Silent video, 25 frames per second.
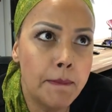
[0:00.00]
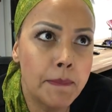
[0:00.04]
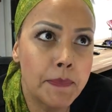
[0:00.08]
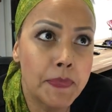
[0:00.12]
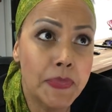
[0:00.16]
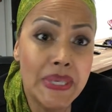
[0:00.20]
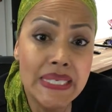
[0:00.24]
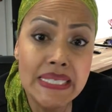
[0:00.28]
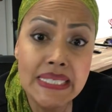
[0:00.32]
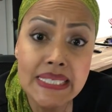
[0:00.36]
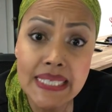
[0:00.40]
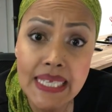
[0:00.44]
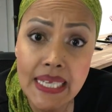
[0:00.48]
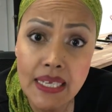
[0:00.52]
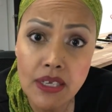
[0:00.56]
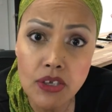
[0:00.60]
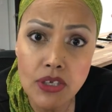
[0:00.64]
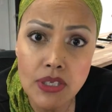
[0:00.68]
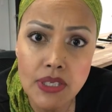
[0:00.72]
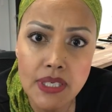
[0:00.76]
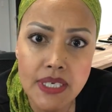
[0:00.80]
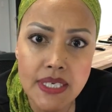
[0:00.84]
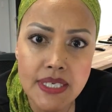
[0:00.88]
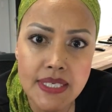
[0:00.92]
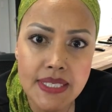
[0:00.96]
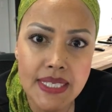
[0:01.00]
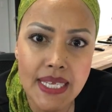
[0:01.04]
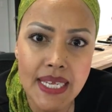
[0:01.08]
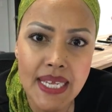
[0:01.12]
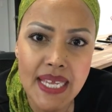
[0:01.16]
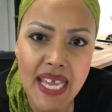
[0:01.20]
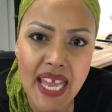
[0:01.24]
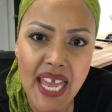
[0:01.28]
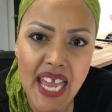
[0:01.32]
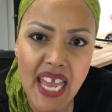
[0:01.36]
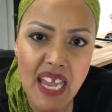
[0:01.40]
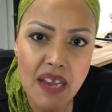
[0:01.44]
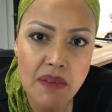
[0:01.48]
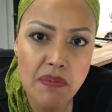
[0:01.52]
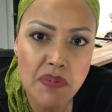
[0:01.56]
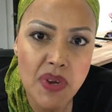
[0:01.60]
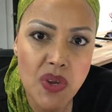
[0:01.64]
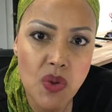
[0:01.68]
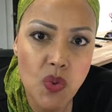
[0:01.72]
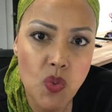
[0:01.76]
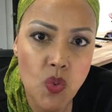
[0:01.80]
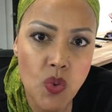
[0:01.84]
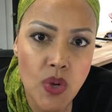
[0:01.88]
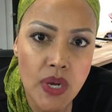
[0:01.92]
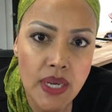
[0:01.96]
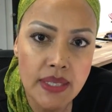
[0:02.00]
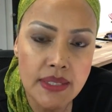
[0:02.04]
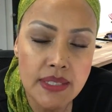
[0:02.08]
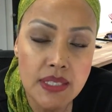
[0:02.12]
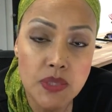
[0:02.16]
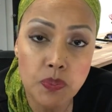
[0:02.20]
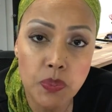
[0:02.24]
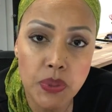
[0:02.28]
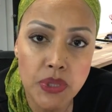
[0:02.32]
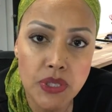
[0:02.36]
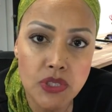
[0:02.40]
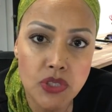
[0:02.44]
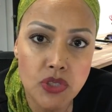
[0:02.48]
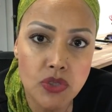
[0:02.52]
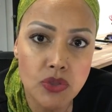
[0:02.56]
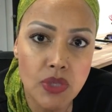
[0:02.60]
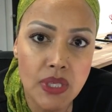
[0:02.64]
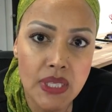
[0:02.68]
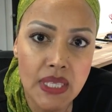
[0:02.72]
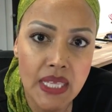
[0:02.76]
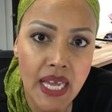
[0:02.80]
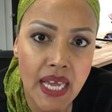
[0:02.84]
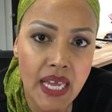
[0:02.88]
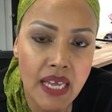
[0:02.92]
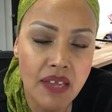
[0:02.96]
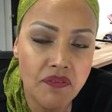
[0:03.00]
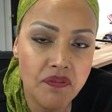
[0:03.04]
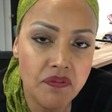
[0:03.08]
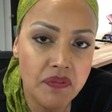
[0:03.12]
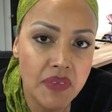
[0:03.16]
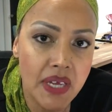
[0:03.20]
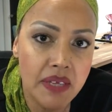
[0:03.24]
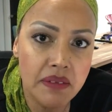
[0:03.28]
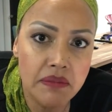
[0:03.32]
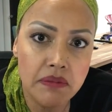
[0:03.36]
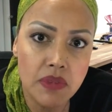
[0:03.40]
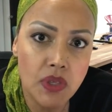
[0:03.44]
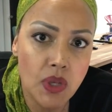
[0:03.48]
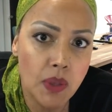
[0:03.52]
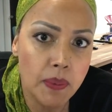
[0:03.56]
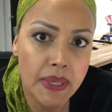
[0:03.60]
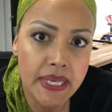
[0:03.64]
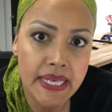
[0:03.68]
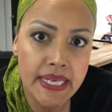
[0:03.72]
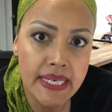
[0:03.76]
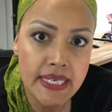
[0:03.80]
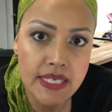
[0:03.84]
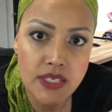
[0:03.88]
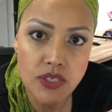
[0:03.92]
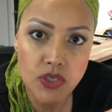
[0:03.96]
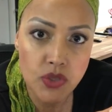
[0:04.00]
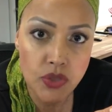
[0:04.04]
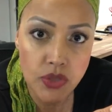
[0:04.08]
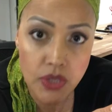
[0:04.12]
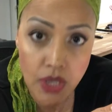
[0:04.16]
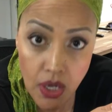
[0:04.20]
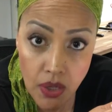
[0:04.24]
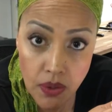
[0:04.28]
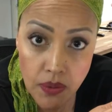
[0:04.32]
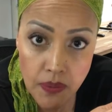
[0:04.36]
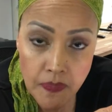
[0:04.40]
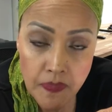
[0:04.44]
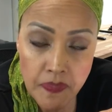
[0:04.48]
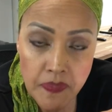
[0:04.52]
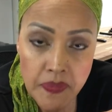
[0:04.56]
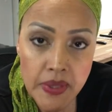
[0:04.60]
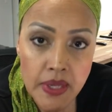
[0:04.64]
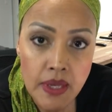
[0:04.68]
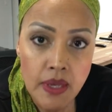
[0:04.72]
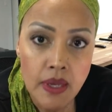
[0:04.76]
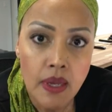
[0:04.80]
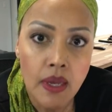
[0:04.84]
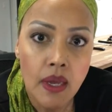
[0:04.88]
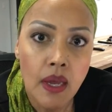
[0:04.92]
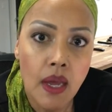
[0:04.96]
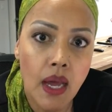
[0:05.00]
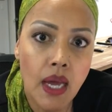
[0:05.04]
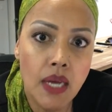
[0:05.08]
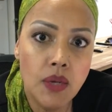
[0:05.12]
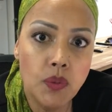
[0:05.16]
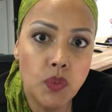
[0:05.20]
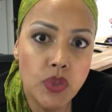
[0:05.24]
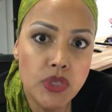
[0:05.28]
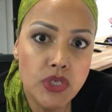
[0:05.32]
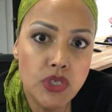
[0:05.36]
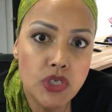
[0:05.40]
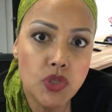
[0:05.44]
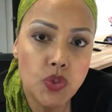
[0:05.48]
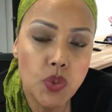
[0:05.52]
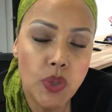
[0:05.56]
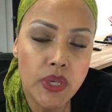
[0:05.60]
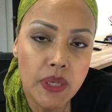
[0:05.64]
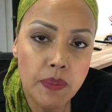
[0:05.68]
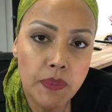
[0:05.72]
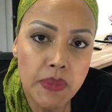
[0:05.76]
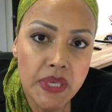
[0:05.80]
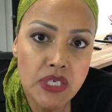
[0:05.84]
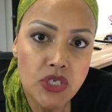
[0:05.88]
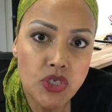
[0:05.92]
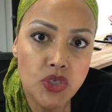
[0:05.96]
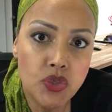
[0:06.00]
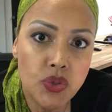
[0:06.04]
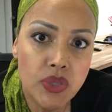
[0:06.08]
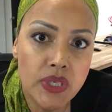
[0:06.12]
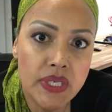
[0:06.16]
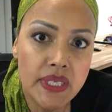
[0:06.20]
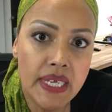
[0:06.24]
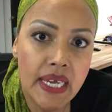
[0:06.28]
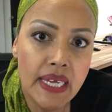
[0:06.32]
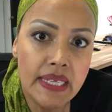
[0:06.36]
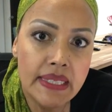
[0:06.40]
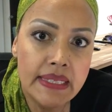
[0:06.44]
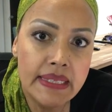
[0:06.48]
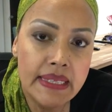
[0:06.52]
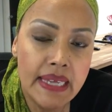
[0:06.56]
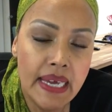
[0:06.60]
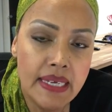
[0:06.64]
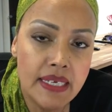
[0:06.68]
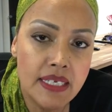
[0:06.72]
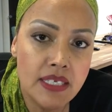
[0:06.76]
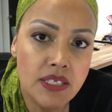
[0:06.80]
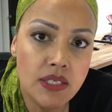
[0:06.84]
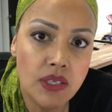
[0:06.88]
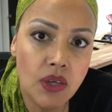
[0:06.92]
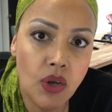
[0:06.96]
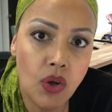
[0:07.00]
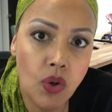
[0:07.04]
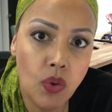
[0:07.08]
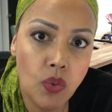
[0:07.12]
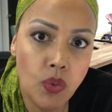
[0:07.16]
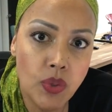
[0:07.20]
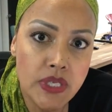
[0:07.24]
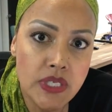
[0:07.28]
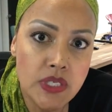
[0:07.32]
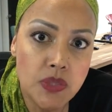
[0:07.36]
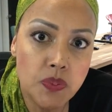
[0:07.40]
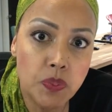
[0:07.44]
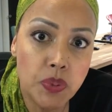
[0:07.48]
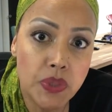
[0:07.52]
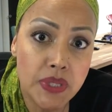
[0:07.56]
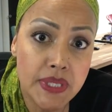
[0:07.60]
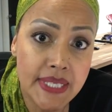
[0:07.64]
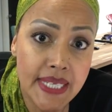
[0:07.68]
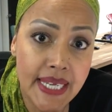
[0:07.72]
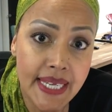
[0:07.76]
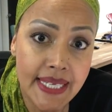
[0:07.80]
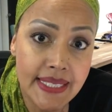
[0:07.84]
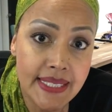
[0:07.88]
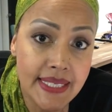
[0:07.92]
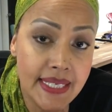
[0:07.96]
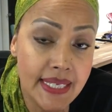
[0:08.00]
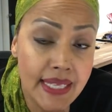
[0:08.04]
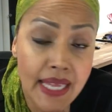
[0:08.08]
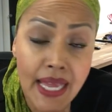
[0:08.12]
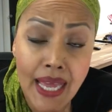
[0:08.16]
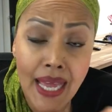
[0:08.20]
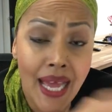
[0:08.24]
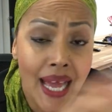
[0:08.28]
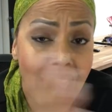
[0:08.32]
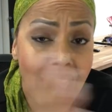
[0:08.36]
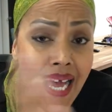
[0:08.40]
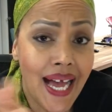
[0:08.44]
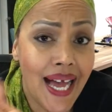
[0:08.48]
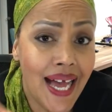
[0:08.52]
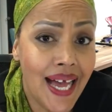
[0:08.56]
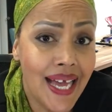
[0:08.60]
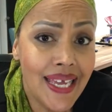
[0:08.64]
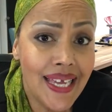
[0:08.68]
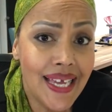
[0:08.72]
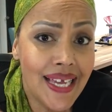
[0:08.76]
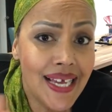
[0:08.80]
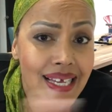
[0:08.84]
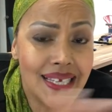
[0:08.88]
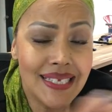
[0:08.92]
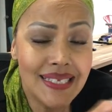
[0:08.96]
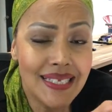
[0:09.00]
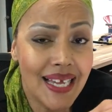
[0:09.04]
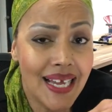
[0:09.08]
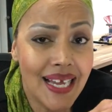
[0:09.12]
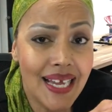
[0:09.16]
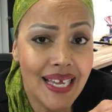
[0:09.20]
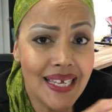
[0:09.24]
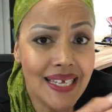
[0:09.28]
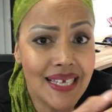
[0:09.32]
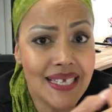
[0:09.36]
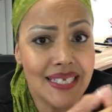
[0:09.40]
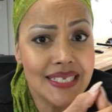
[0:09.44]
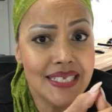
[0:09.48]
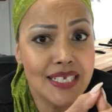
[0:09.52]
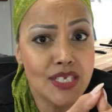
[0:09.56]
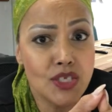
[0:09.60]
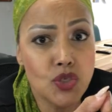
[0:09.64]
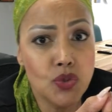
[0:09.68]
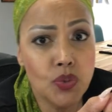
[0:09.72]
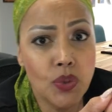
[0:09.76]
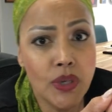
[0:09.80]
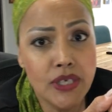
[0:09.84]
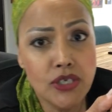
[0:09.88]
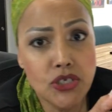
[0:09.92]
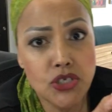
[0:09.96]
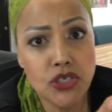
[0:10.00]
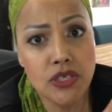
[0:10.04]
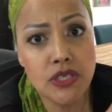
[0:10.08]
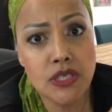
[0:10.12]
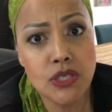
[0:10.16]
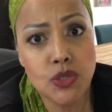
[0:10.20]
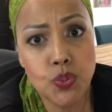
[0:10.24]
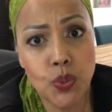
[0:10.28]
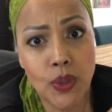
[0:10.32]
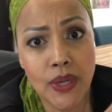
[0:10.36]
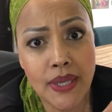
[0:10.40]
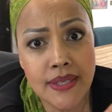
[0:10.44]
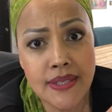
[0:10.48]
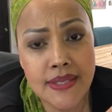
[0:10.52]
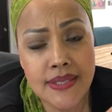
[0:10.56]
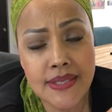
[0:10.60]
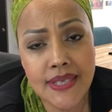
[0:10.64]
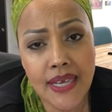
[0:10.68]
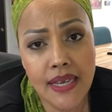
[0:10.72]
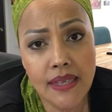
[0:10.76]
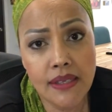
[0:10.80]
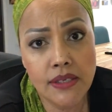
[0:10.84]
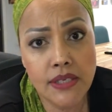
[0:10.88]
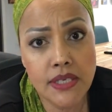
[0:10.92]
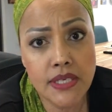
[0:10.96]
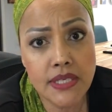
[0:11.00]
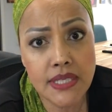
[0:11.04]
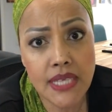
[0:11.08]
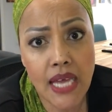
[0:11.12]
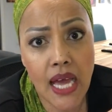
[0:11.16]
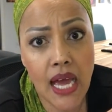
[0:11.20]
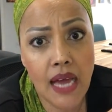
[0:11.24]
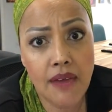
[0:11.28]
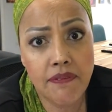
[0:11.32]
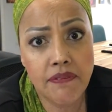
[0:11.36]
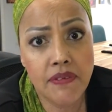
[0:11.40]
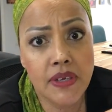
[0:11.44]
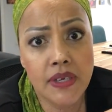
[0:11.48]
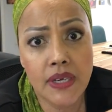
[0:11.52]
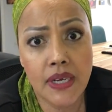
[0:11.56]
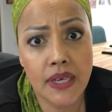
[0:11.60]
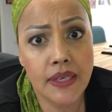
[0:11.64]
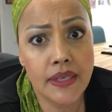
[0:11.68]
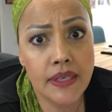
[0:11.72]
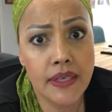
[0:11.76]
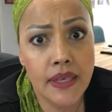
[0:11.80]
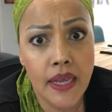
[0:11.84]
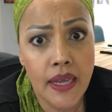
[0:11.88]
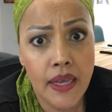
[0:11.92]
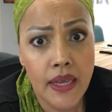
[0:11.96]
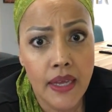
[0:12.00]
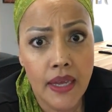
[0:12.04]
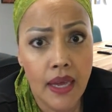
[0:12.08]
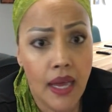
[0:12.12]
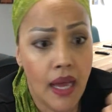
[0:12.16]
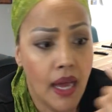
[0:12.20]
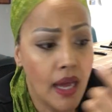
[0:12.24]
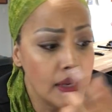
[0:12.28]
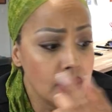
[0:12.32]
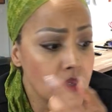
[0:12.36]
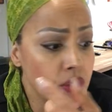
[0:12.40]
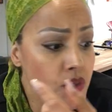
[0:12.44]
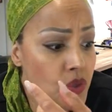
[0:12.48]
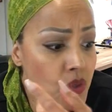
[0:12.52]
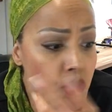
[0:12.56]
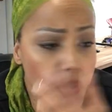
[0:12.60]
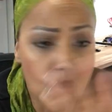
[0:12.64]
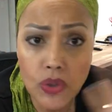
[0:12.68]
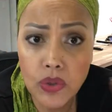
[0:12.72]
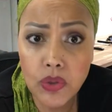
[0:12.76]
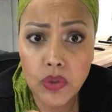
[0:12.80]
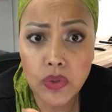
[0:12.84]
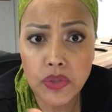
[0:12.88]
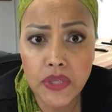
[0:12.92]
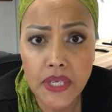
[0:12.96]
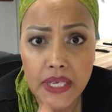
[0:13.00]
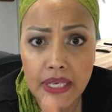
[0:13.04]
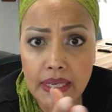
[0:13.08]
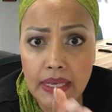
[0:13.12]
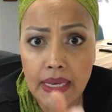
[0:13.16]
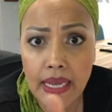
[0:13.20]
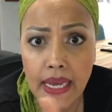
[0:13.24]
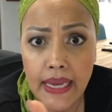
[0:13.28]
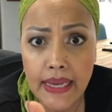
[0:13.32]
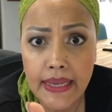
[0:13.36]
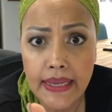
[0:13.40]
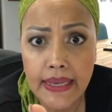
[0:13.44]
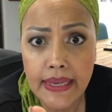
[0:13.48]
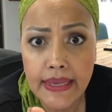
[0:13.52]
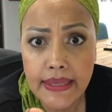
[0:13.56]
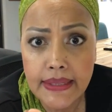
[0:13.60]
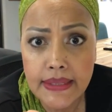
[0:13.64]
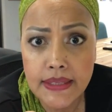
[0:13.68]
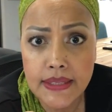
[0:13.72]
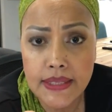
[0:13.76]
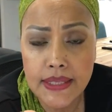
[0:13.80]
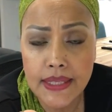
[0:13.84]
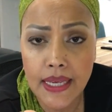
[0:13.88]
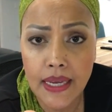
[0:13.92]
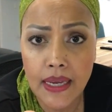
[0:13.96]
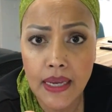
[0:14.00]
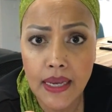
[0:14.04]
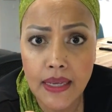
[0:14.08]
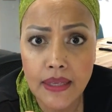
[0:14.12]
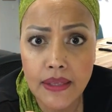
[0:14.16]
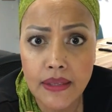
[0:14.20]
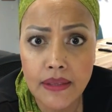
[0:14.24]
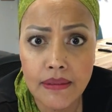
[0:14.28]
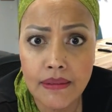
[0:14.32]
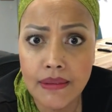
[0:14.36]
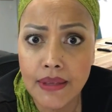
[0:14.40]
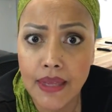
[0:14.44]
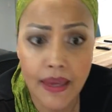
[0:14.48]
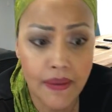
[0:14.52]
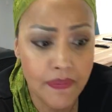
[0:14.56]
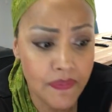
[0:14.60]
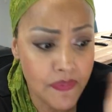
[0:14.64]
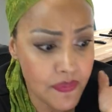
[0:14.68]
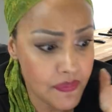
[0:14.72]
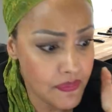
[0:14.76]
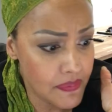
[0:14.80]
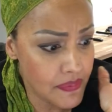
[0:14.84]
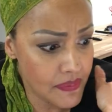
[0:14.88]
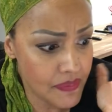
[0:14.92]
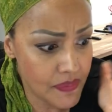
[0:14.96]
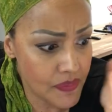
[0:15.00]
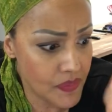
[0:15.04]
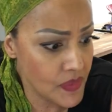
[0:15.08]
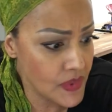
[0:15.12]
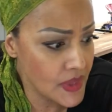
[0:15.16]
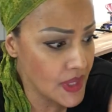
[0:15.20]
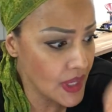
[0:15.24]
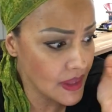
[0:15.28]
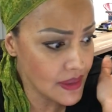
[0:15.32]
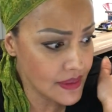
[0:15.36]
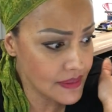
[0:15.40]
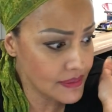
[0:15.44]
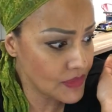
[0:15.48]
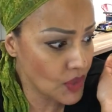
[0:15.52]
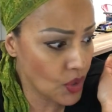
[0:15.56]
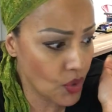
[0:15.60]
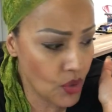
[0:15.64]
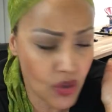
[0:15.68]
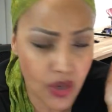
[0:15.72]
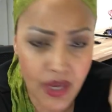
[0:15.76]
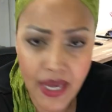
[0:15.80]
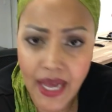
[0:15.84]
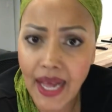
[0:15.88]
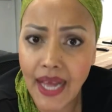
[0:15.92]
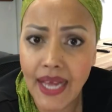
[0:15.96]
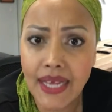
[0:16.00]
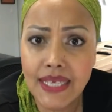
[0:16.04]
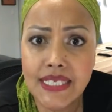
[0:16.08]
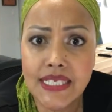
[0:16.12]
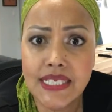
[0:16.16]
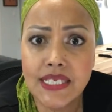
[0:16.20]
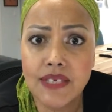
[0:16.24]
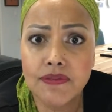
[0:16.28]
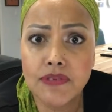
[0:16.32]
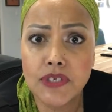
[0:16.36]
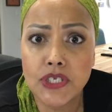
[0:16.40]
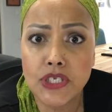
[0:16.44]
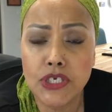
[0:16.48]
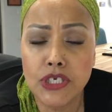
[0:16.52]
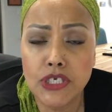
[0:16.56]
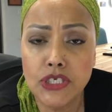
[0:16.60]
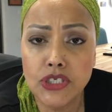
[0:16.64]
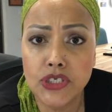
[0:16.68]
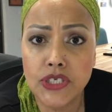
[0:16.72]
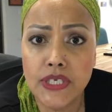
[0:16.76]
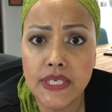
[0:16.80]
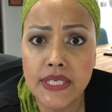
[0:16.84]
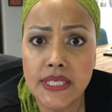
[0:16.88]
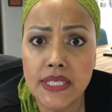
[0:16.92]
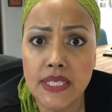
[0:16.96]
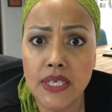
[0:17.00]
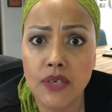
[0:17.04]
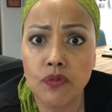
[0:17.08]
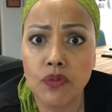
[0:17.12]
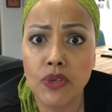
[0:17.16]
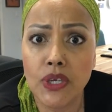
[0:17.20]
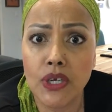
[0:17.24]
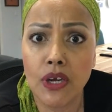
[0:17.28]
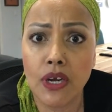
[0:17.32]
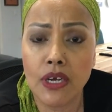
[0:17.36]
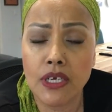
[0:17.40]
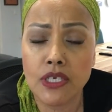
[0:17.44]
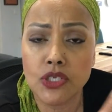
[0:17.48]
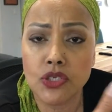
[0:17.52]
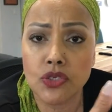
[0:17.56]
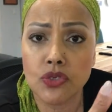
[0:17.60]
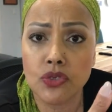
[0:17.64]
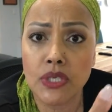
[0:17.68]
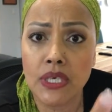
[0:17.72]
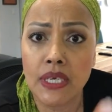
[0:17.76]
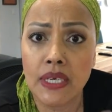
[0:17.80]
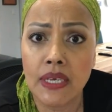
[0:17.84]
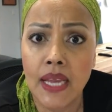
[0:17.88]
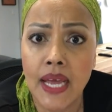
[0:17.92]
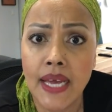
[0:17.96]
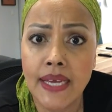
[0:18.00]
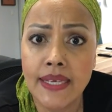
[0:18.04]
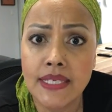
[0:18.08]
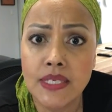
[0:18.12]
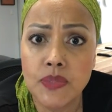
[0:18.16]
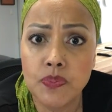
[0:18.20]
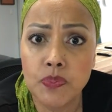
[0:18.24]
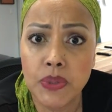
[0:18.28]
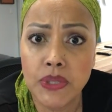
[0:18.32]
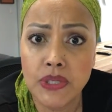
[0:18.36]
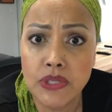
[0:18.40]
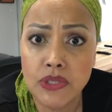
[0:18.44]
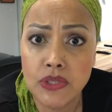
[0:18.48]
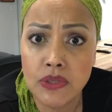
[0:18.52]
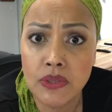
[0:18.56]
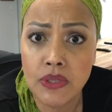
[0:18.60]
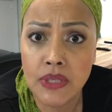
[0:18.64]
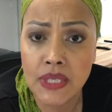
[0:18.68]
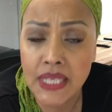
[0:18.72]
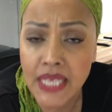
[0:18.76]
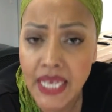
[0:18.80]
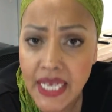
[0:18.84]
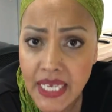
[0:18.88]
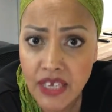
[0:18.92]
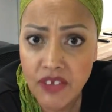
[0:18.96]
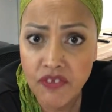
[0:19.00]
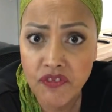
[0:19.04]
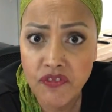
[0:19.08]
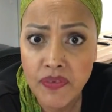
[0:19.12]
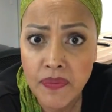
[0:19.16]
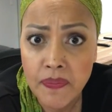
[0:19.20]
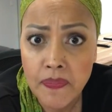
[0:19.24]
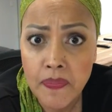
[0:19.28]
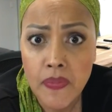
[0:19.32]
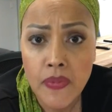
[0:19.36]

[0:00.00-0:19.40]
particulars in everyone's personal life that nobody needs to know. and we just want to make sure that that is always protected. I had situations when sellers have gone and Googled the client and done all kinds of searches in regards to the client's personal life,